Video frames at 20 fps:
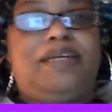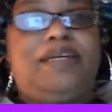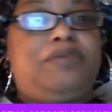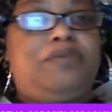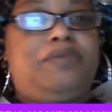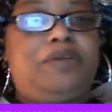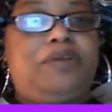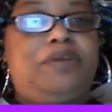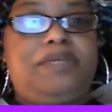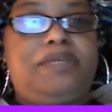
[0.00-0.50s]
a
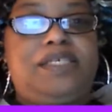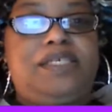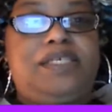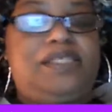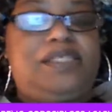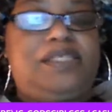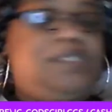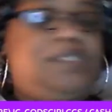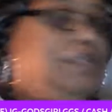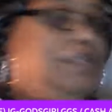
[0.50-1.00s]
real big
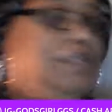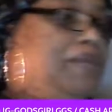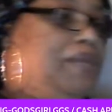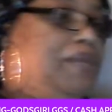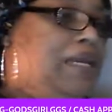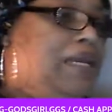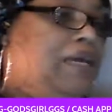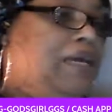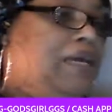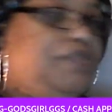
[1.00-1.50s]
decision in
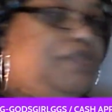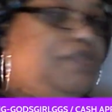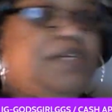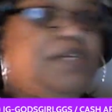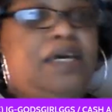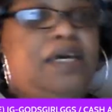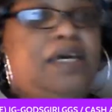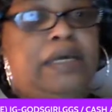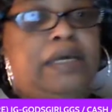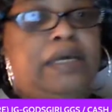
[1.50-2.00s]
my life
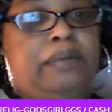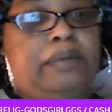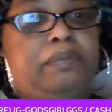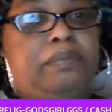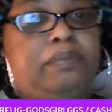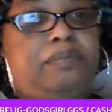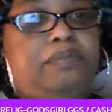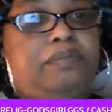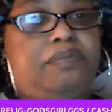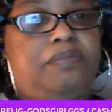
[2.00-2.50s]
to